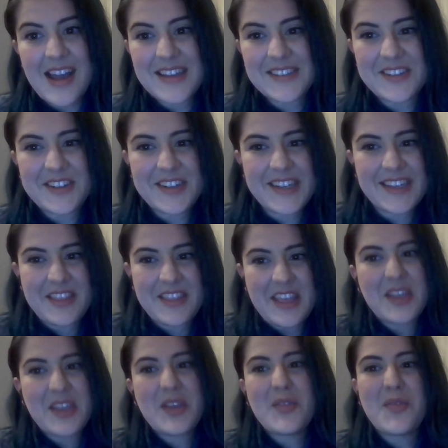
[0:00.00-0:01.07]
Hi, Derek.
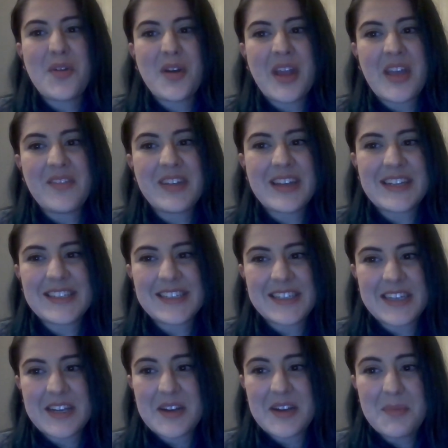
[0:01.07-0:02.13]
Thank you for having us
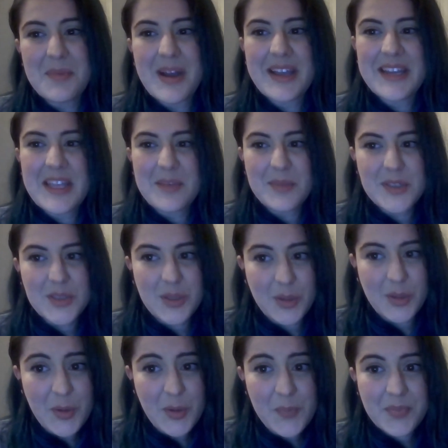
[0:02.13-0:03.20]
here. My name is
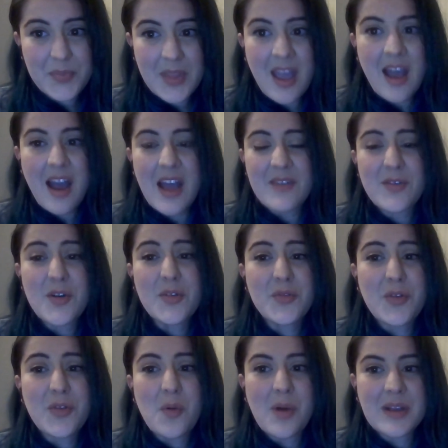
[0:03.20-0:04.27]
Gül. I work
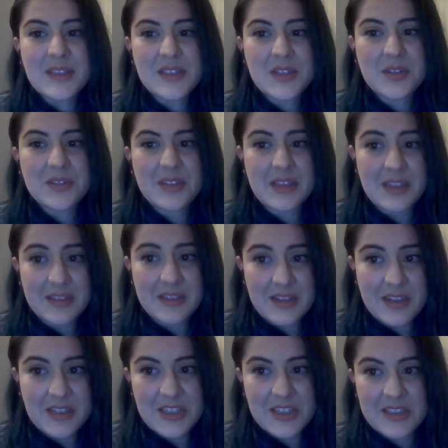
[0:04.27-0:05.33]
for OneZero
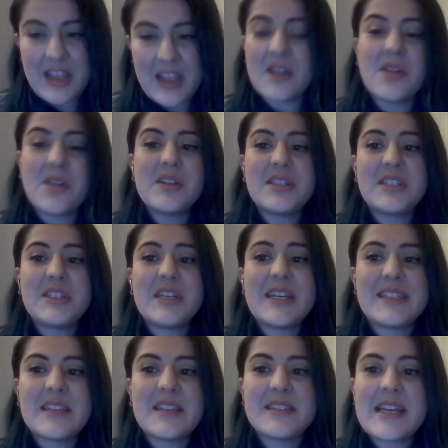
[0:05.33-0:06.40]
Intelligent Technology
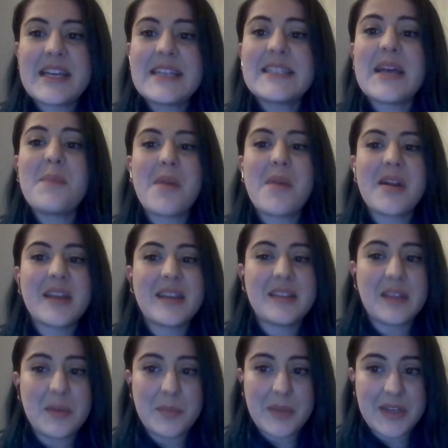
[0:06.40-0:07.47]
as a sales and
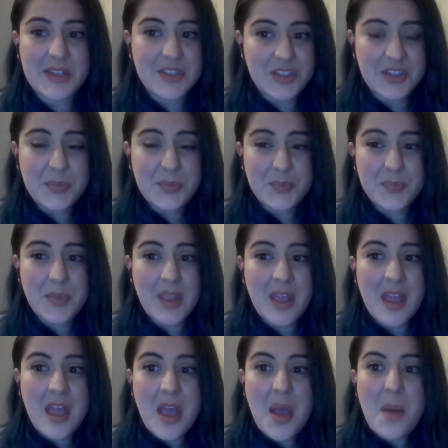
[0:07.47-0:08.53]
marketing manager.
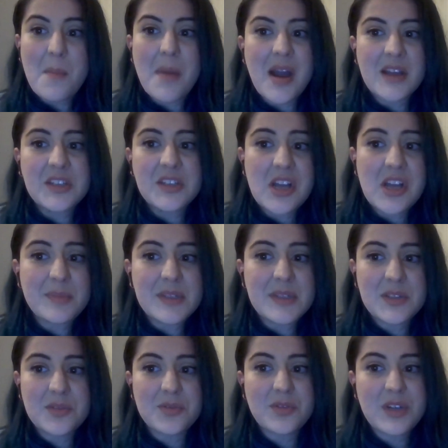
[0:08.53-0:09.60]
My job
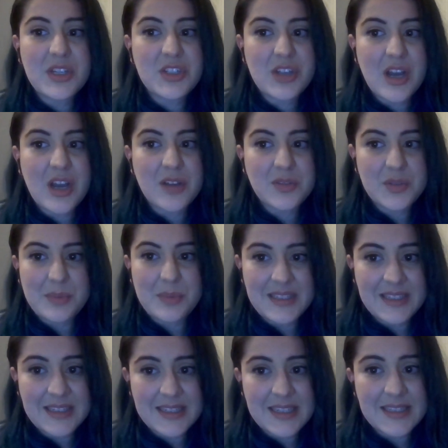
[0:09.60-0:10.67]
is to reach out to
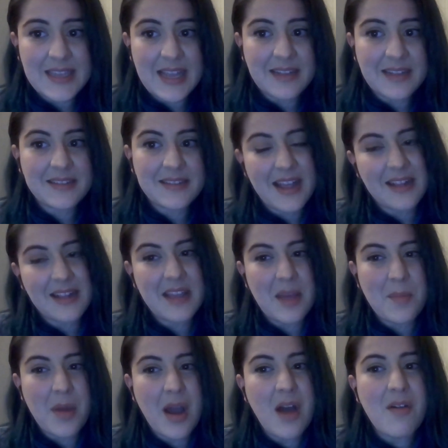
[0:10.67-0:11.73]
businesses and tell
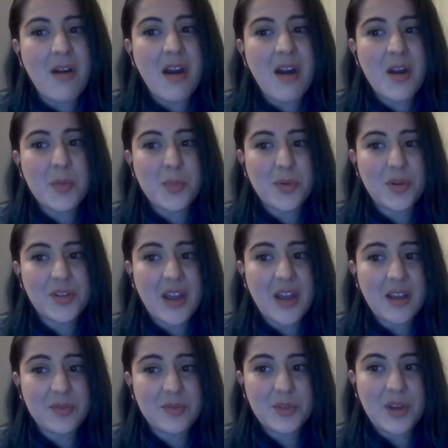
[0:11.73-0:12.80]
them how our
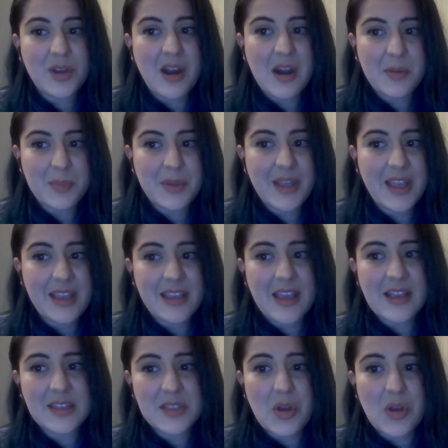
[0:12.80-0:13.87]
product, VooDoo RPA,
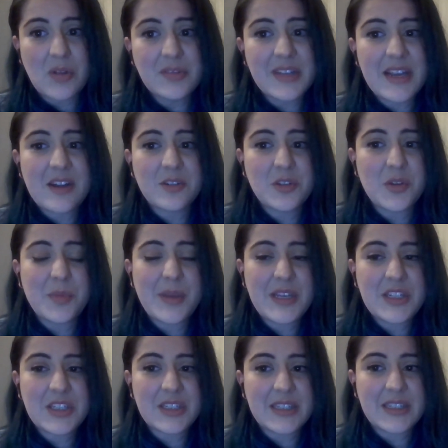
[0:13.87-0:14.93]
can solve their
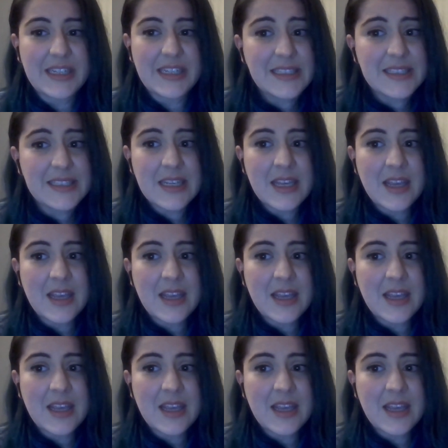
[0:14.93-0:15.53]
automation needs